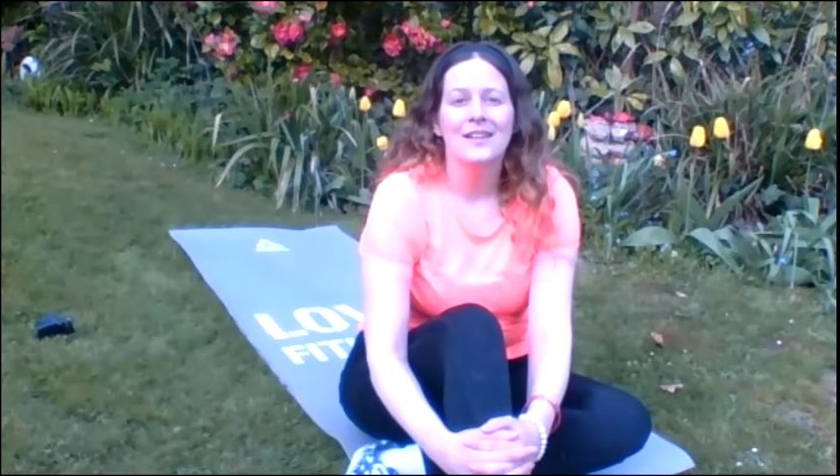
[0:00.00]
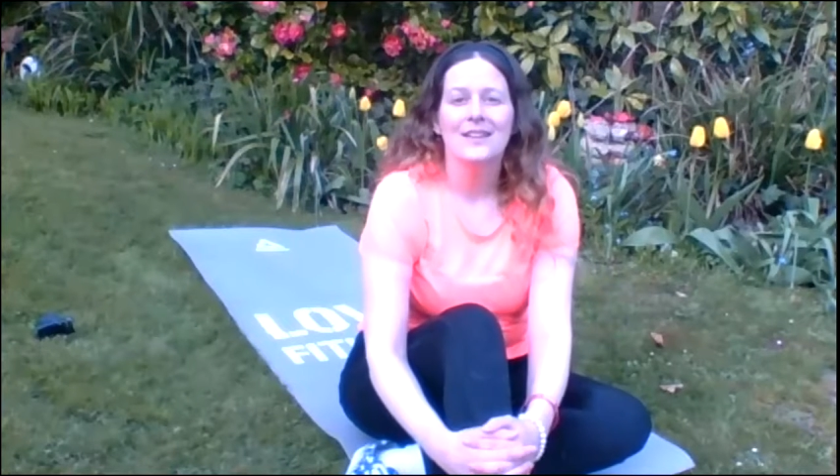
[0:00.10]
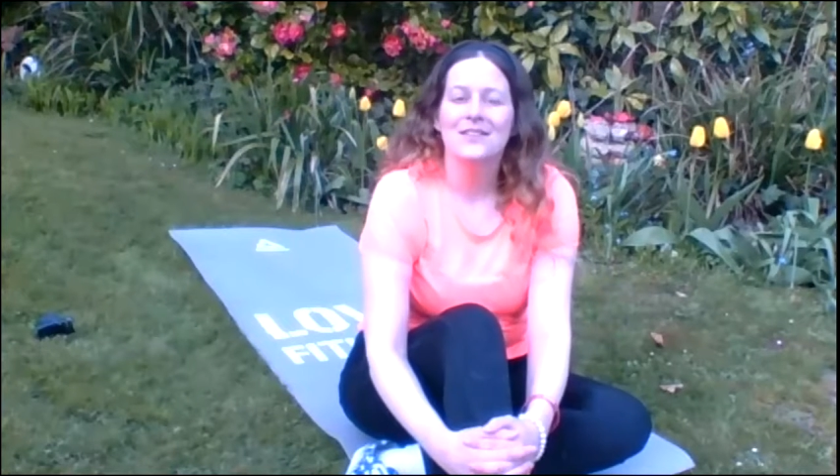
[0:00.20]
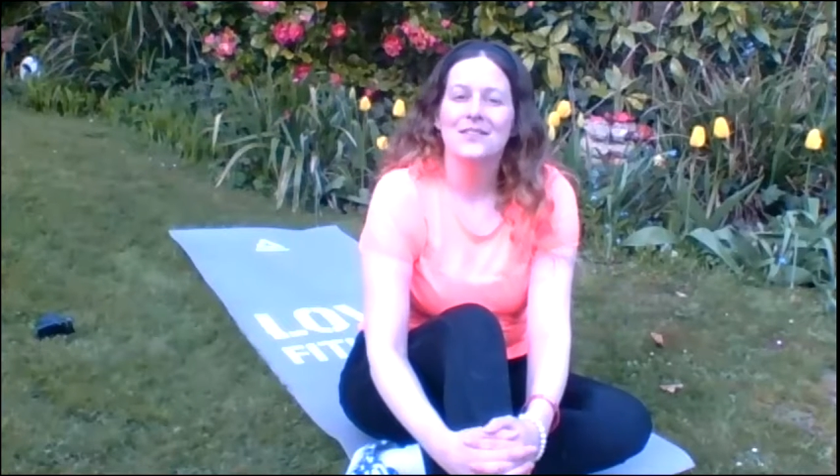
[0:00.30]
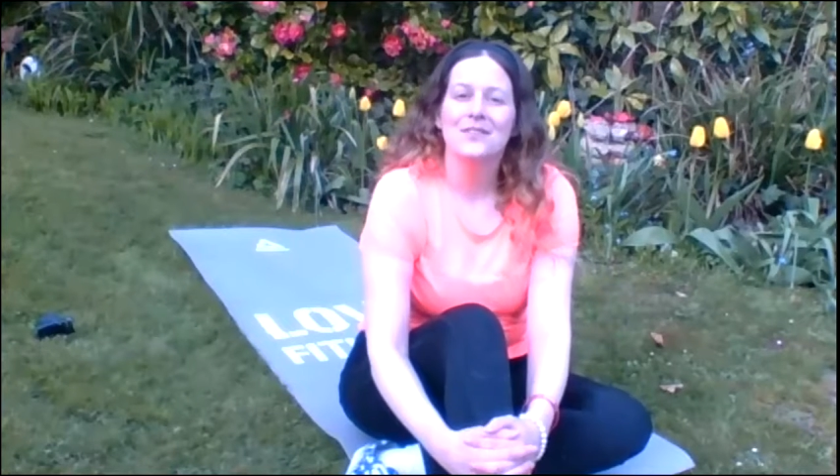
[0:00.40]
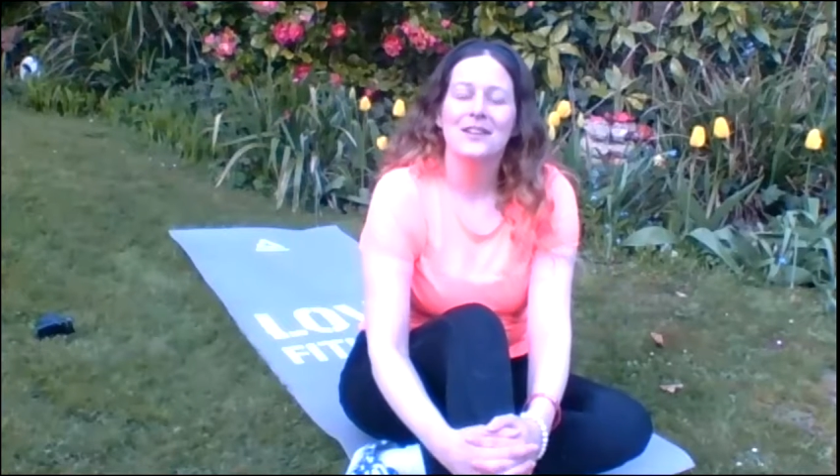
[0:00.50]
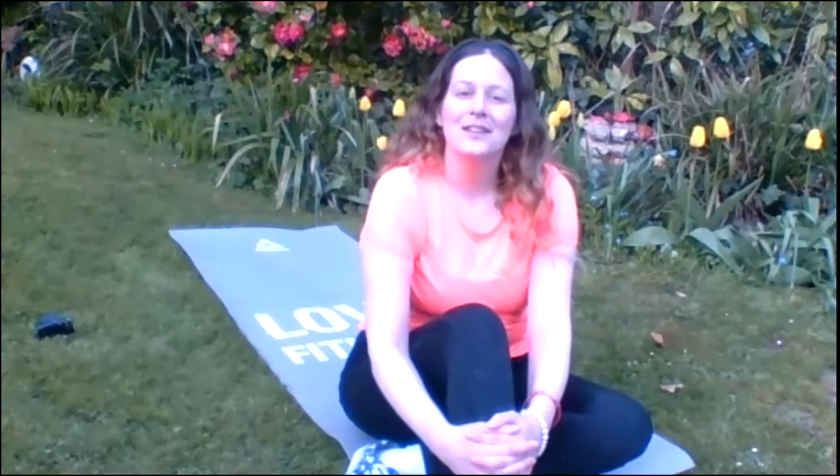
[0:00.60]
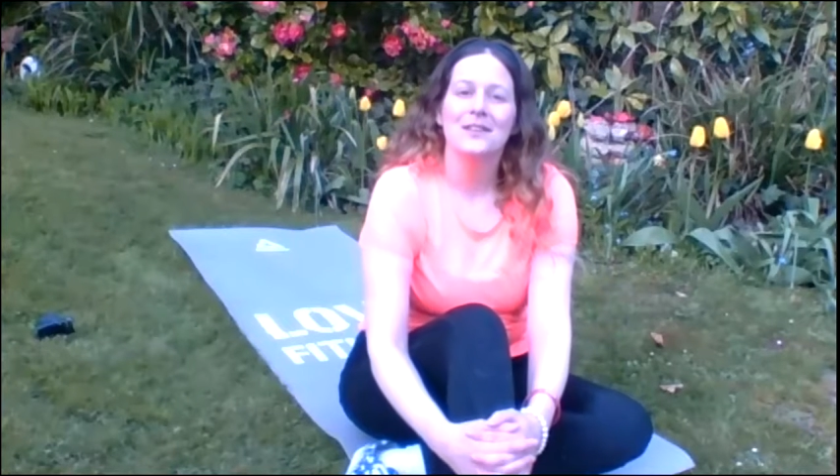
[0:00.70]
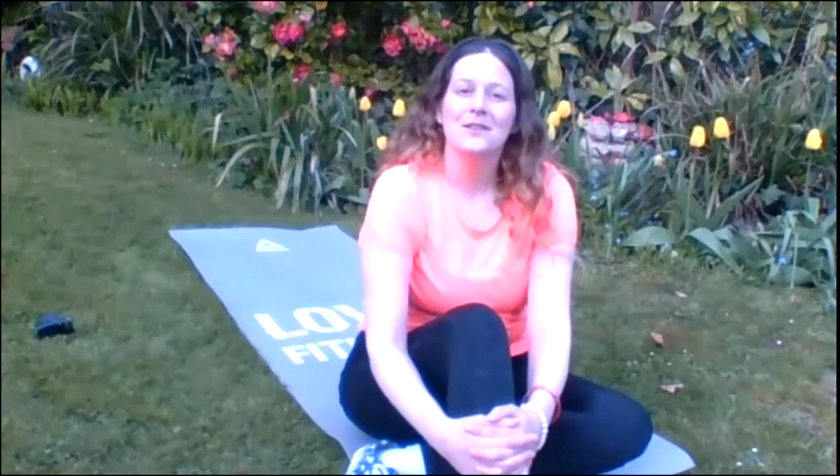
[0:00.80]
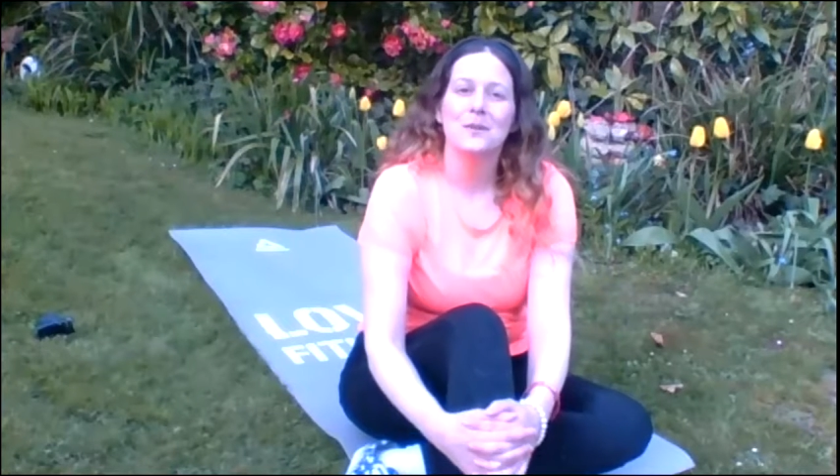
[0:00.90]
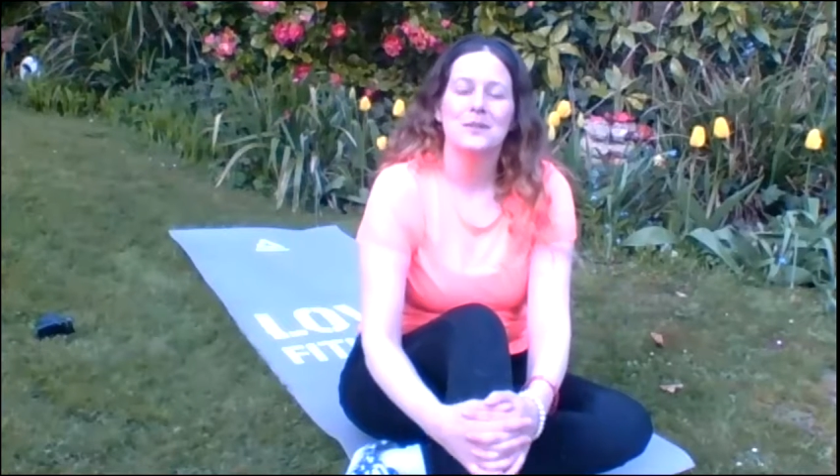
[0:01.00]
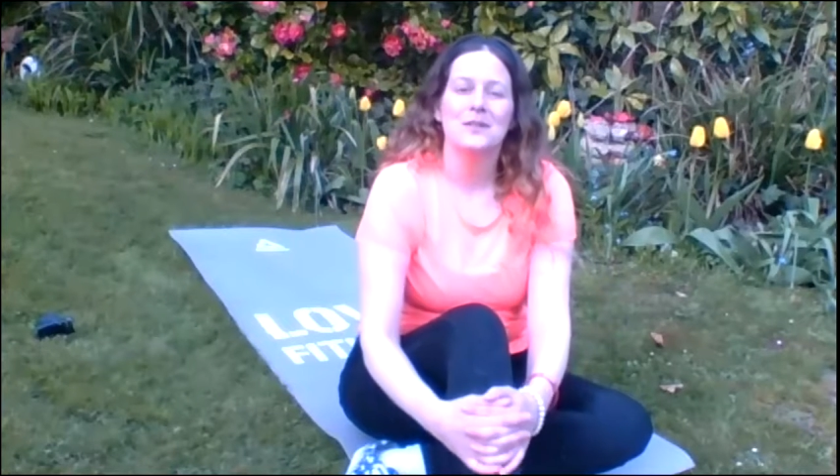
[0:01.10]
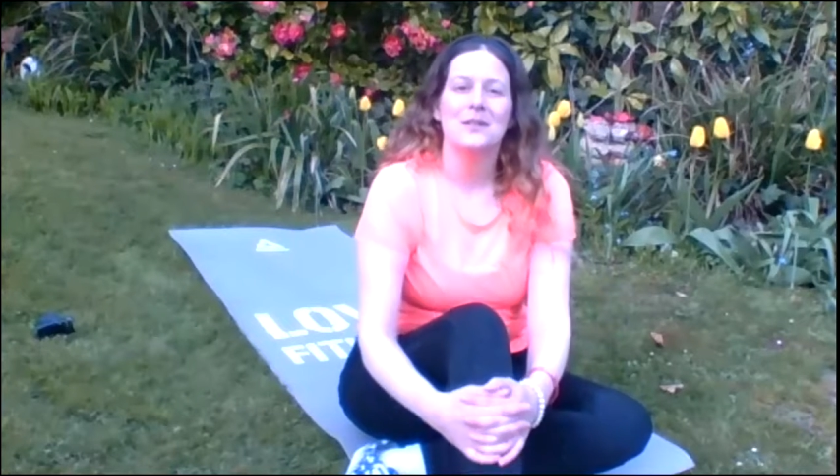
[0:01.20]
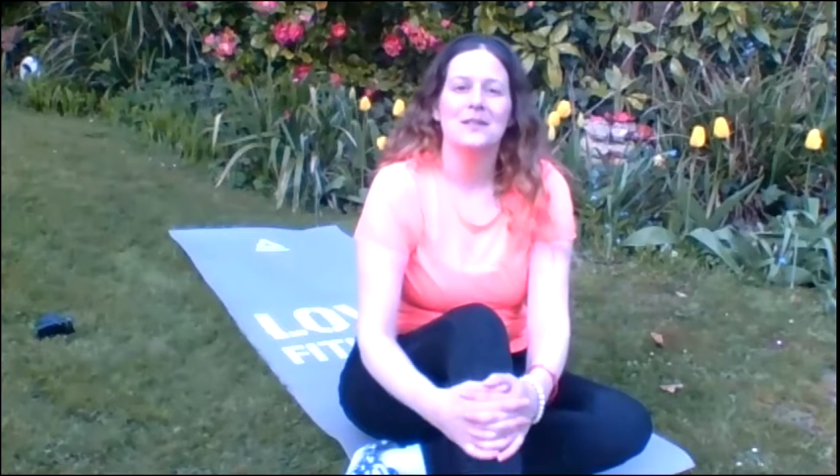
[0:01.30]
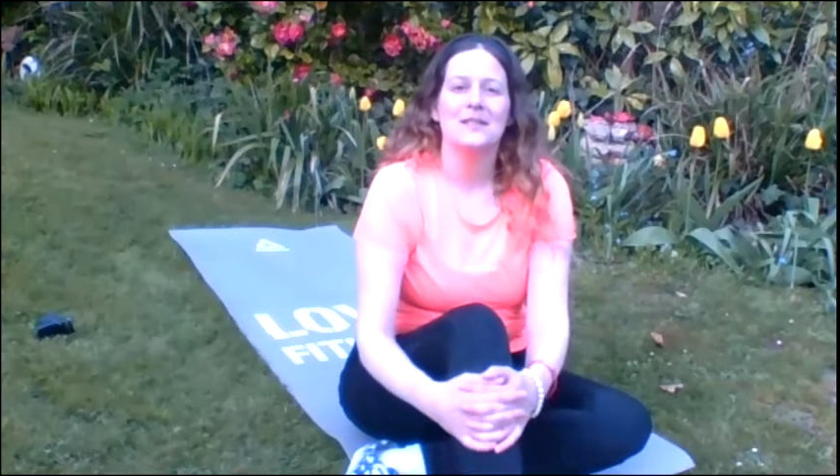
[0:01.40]
then it's a really good
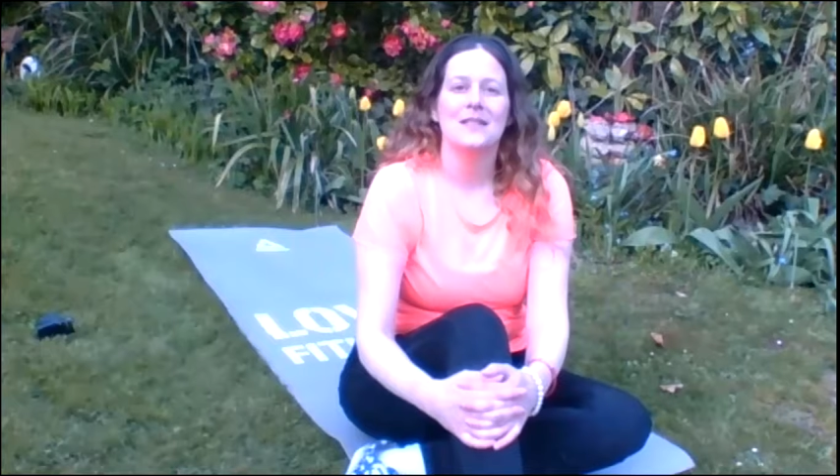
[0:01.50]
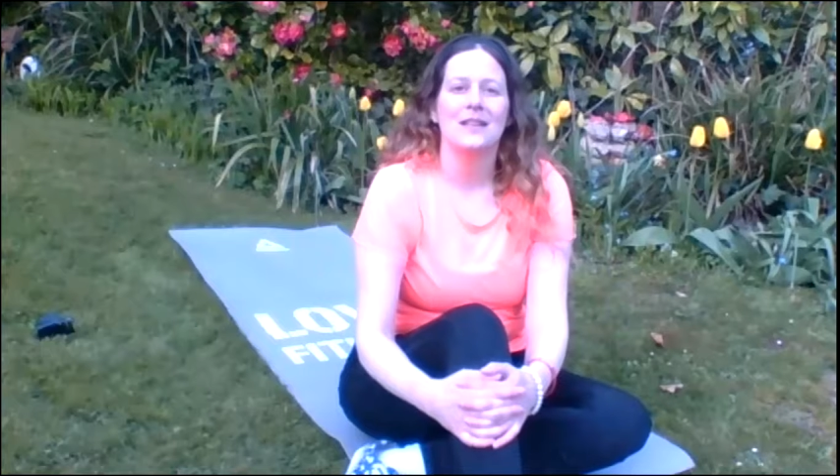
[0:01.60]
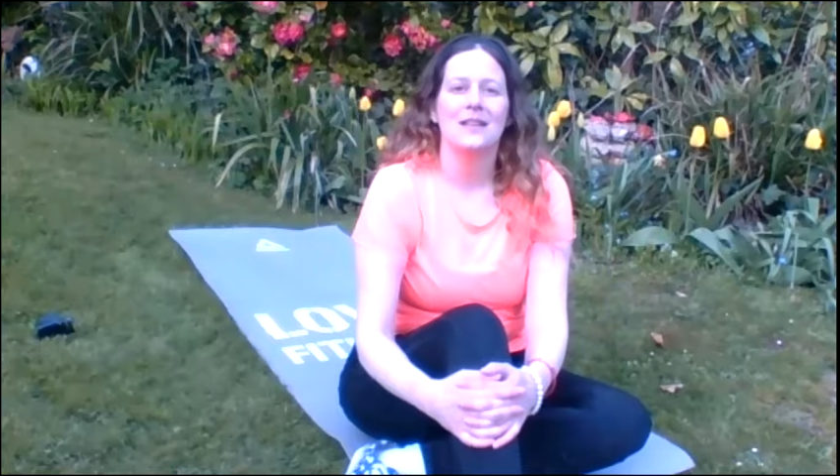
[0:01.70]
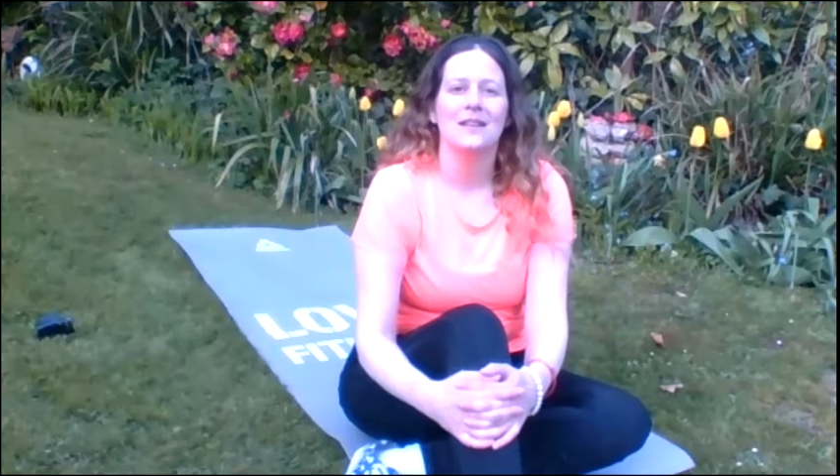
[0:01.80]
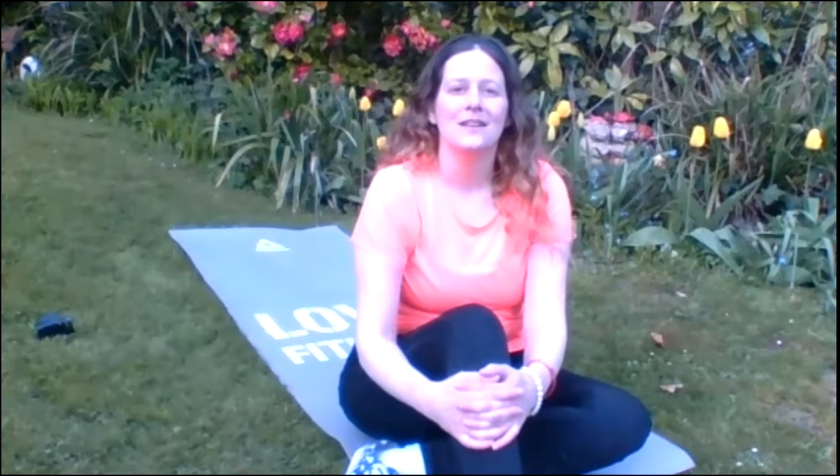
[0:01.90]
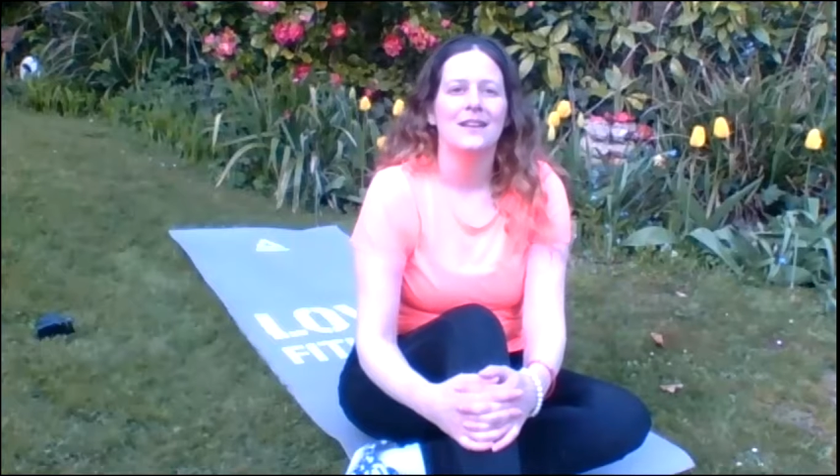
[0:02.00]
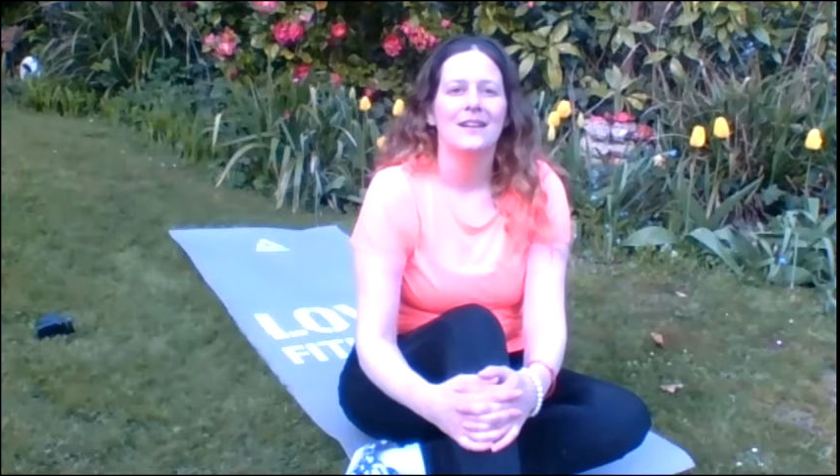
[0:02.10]
opportunity.